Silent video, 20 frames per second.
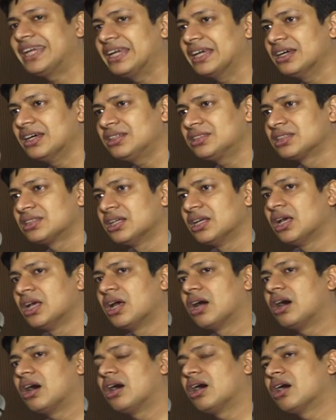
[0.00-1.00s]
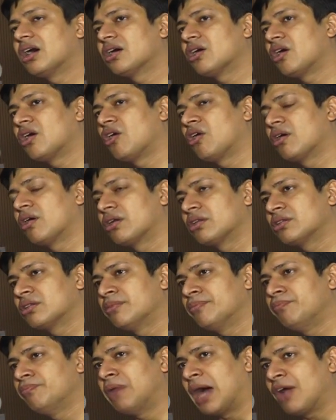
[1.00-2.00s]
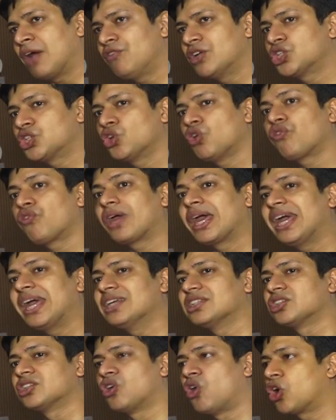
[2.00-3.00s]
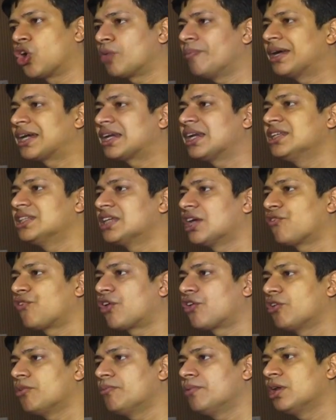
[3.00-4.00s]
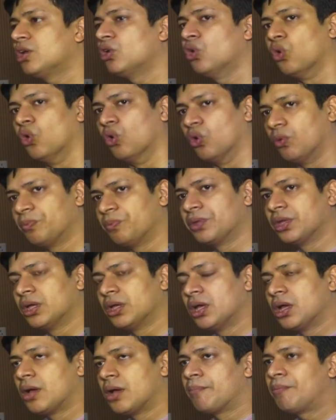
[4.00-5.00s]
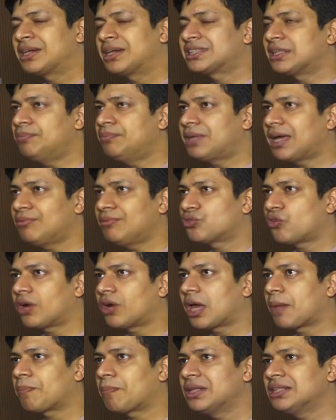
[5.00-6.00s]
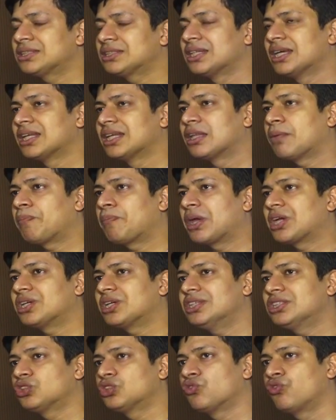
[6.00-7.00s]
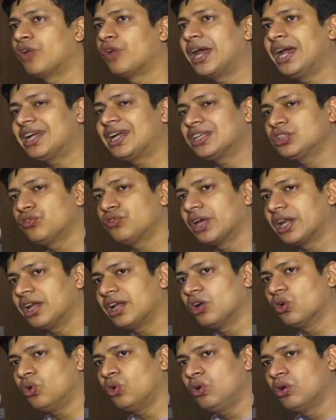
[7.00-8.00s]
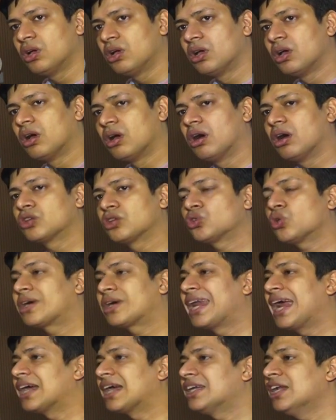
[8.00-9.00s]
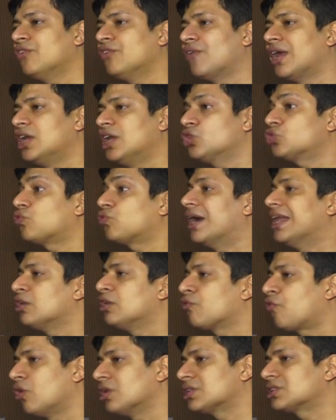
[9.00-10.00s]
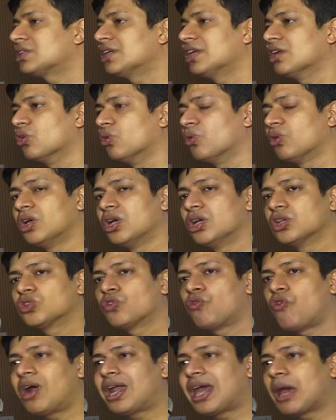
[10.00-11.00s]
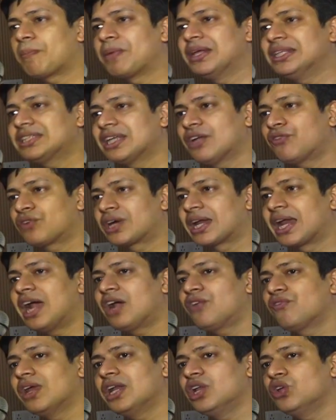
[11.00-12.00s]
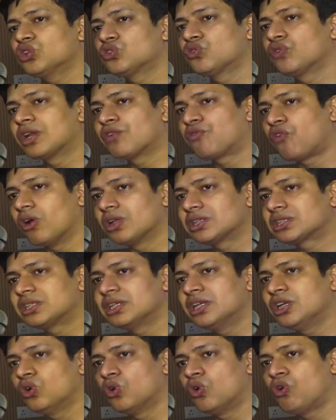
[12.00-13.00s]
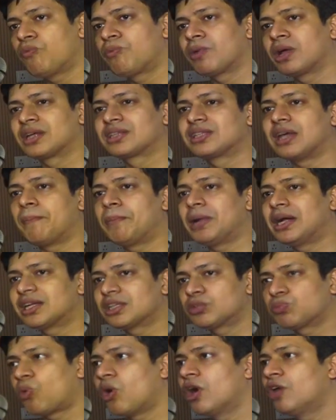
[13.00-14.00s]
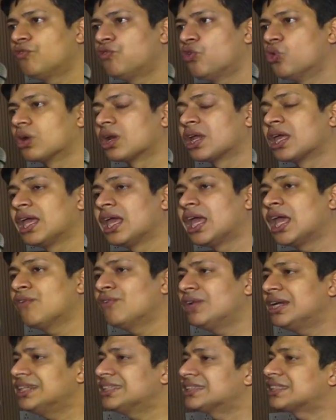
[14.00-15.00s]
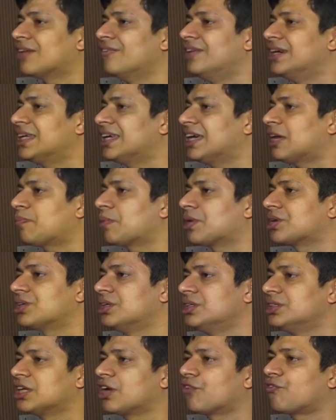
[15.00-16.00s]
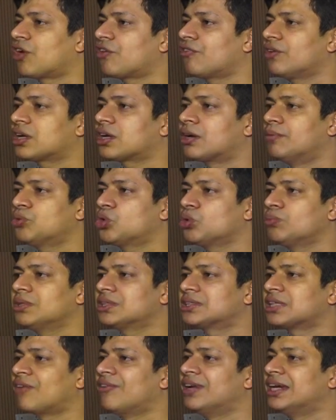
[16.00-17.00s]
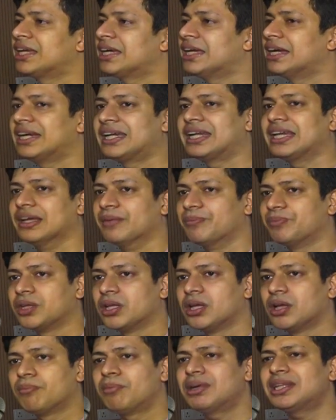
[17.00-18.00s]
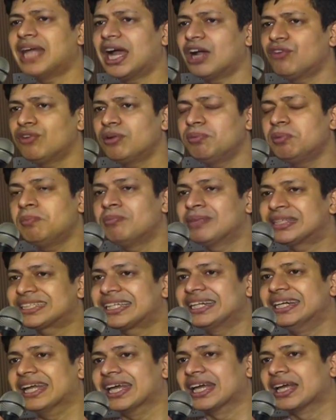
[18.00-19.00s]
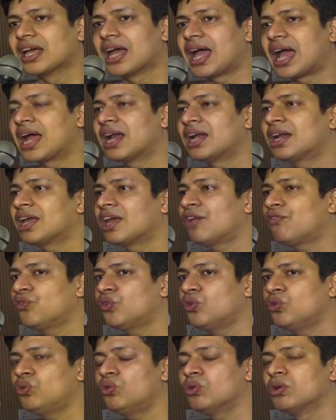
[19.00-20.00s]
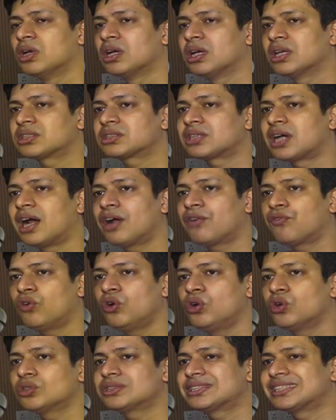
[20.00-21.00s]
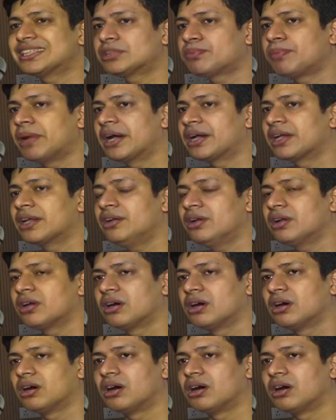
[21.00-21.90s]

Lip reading: years. By virtue of age, automatically GFR will be low. But sometimes what happens, the patient's weight is very low, so creatinine value is falsely low. So what happens if creat value is very falsely low, for example it is 0.4, even in 70-year patient, GFR will come to be 70, 80. But that will be misleading. And if you start full dose cisplatin,